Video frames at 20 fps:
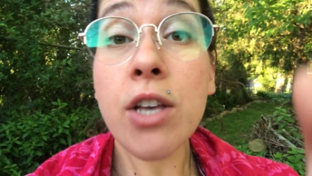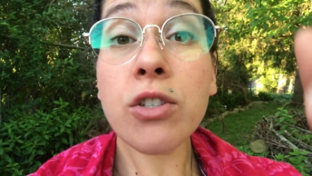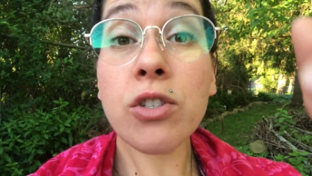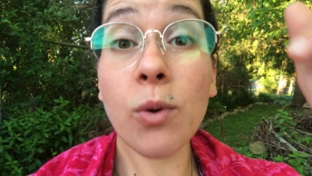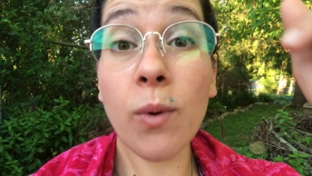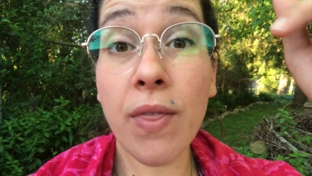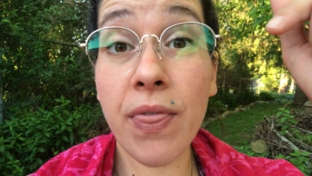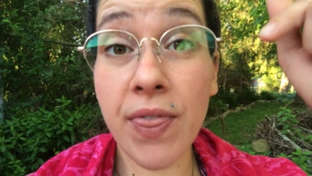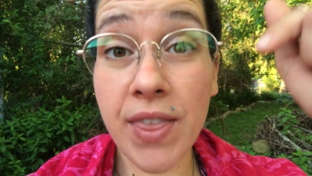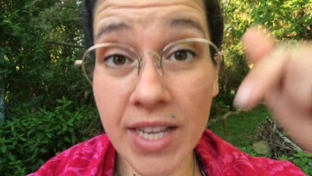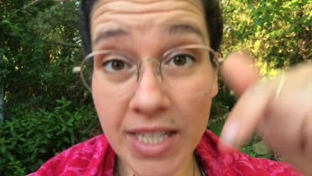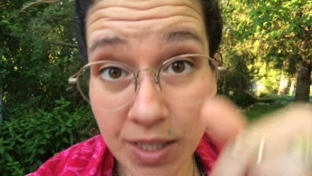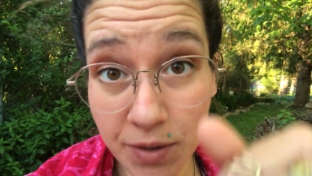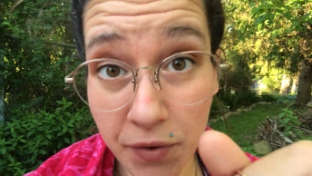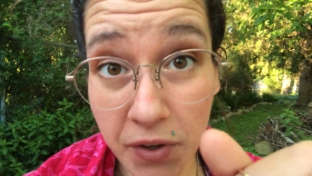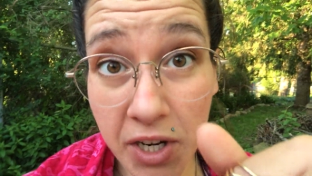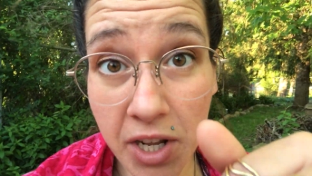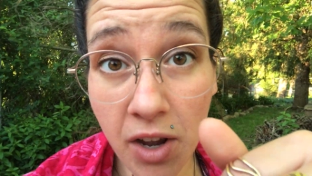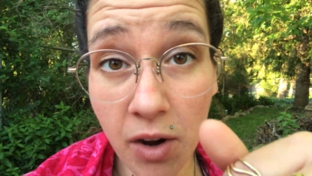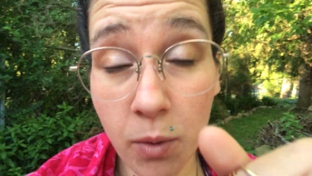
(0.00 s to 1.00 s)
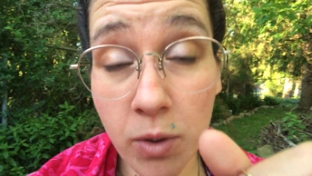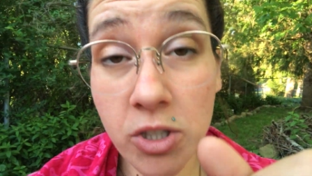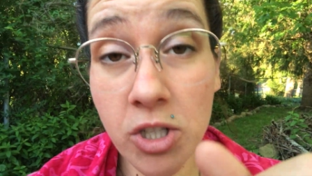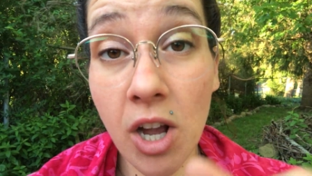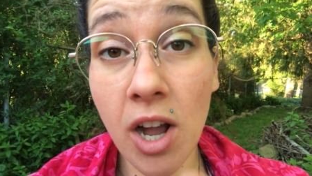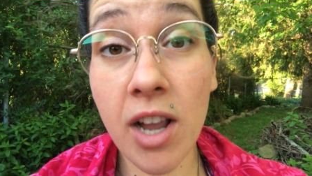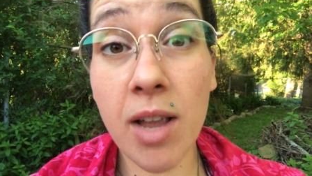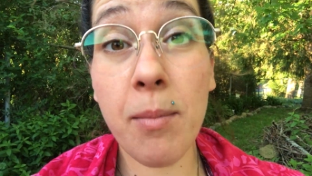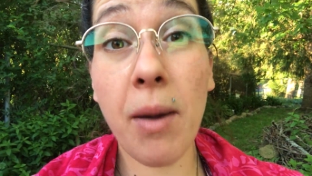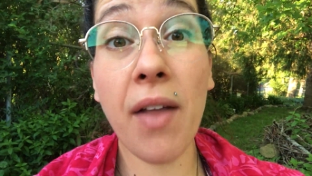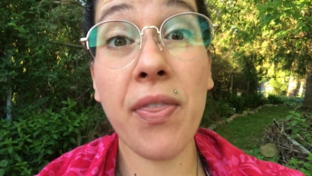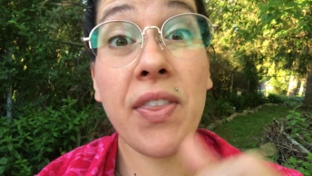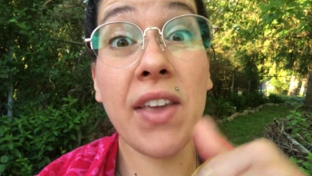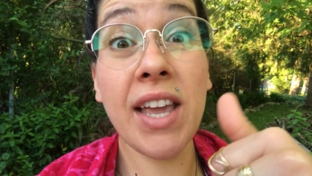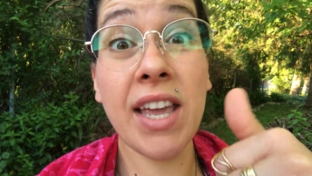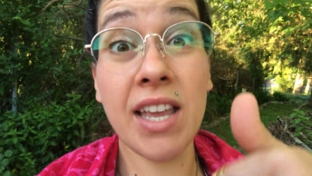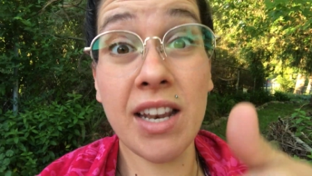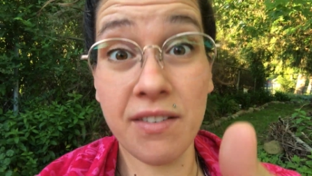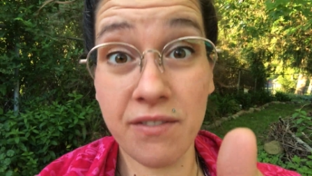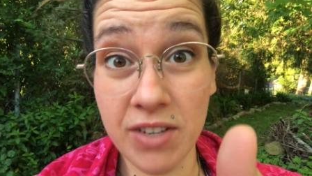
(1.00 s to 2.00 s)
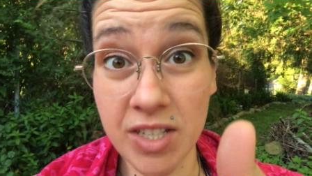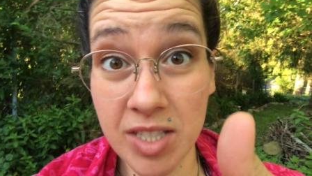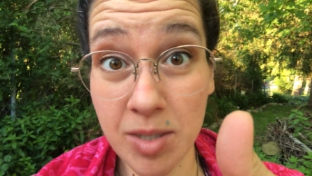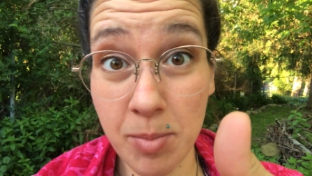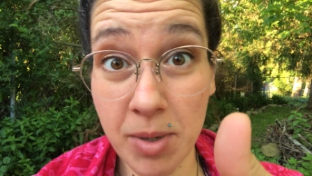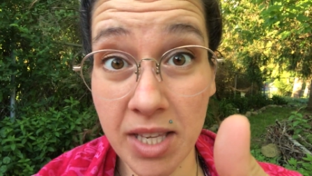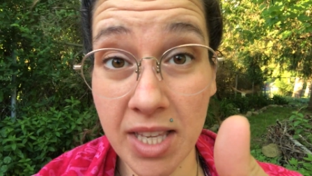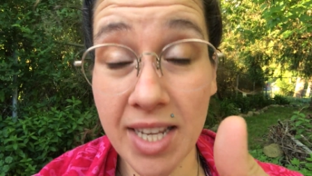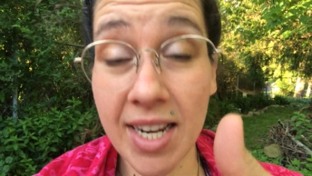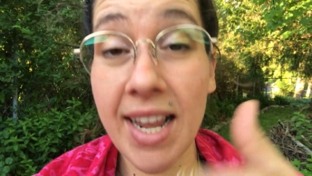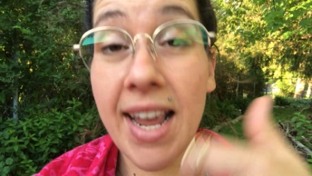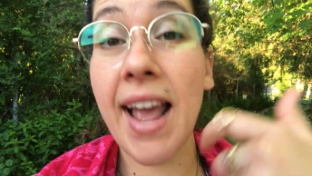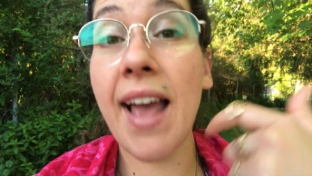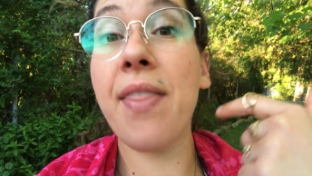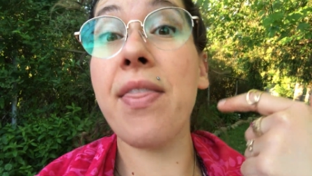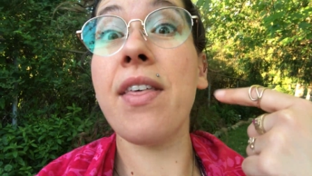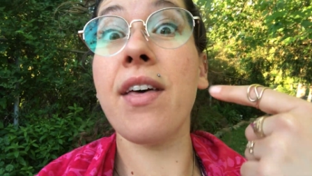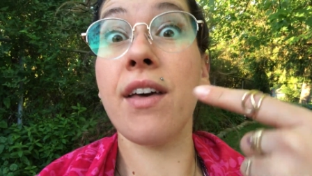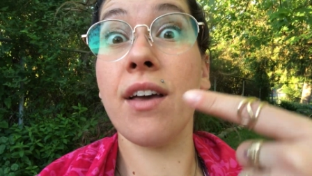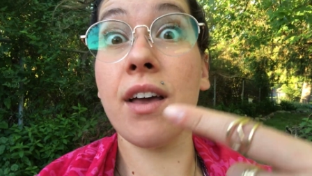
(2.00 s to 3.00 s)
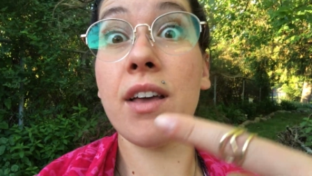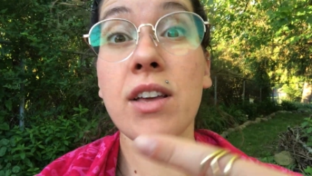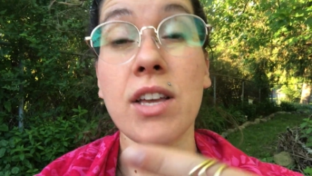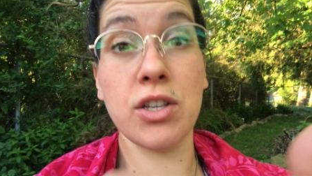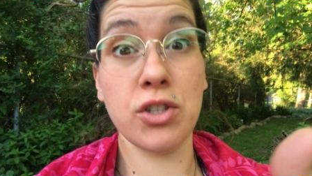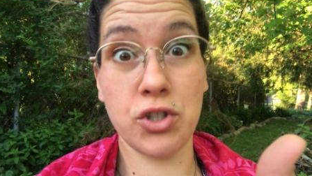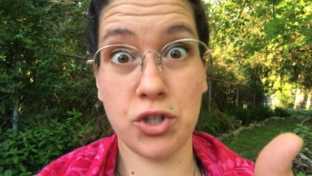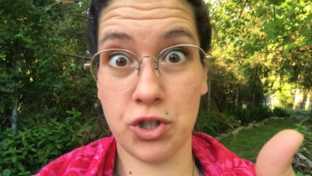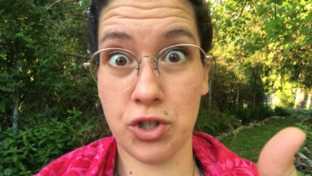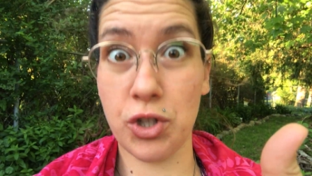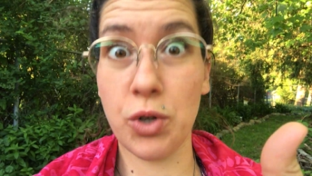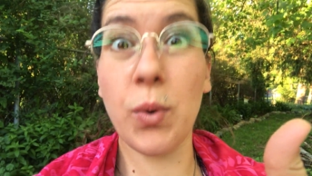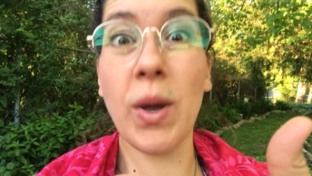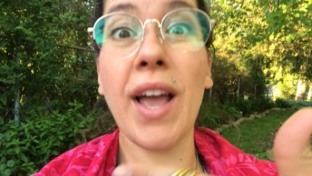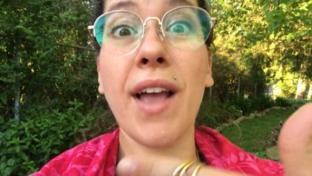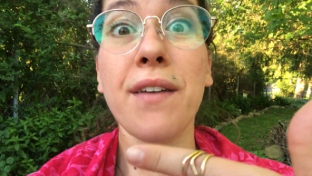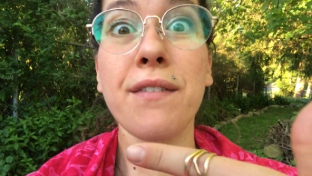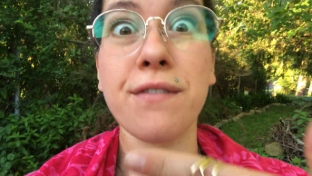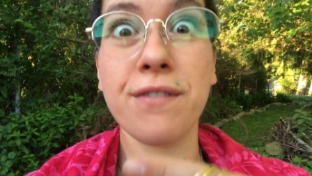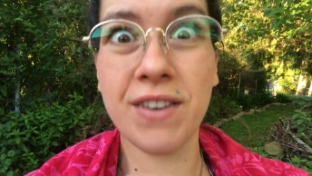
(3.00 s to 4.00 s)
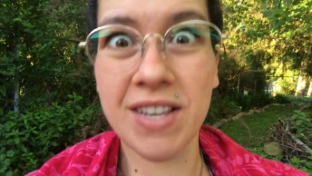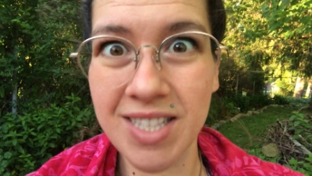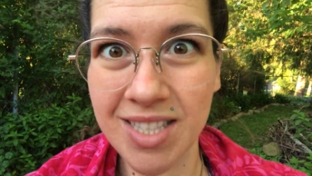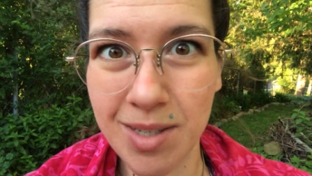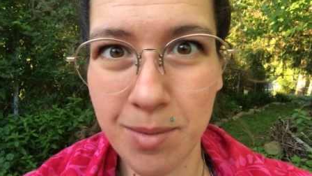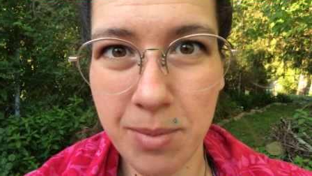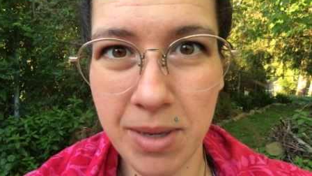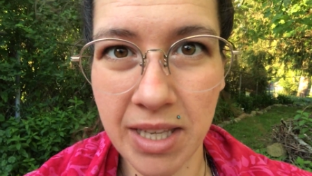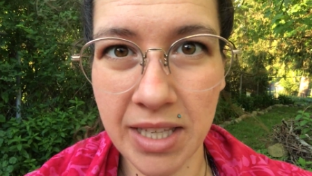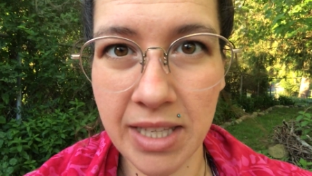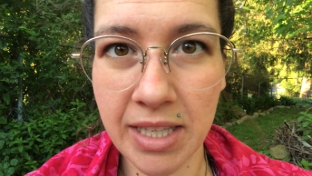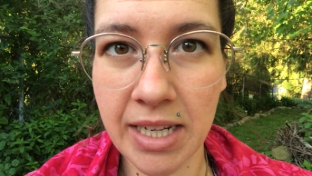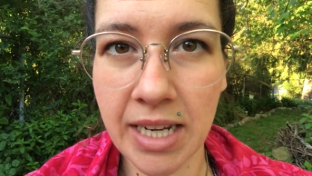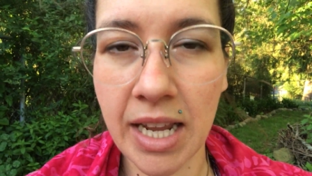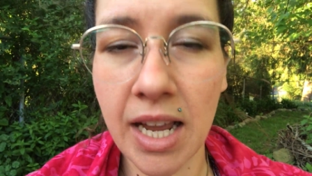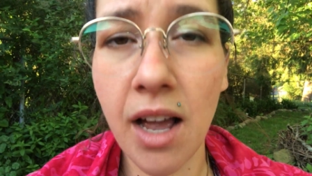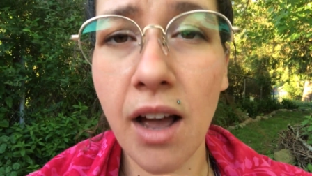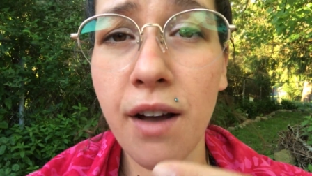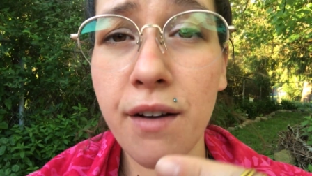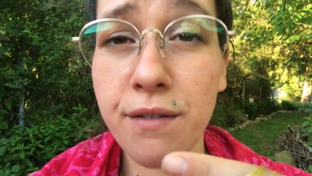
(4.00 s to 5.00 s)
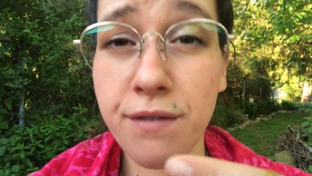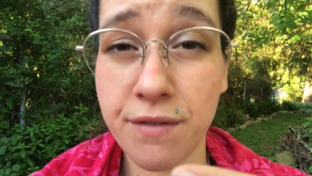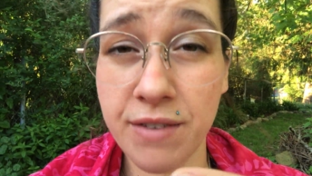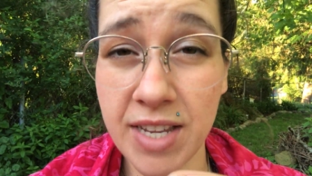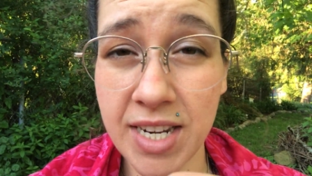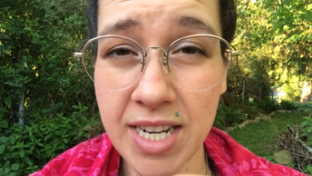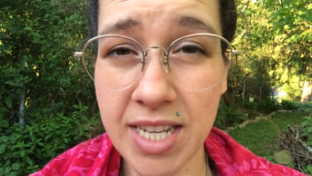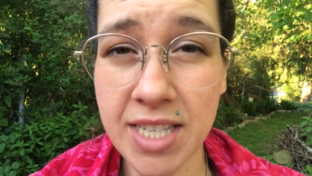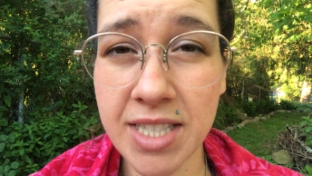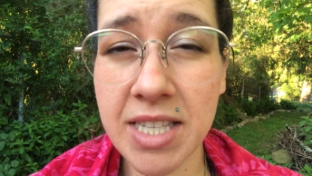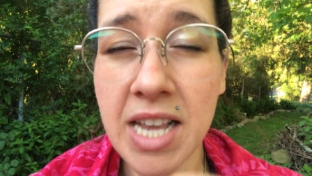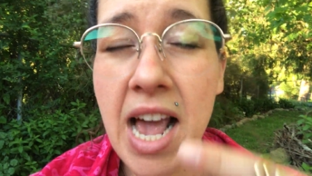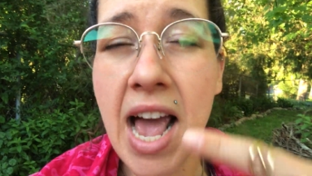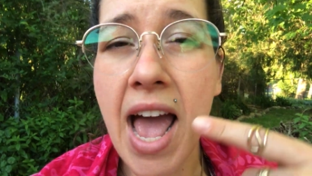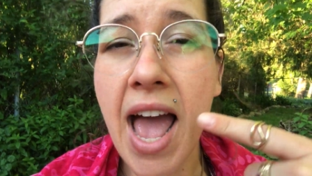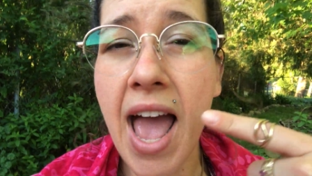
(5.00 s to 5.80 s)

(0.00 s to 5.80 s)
So in this video, we're talking about the invisibility and the ensuing visibility of Venus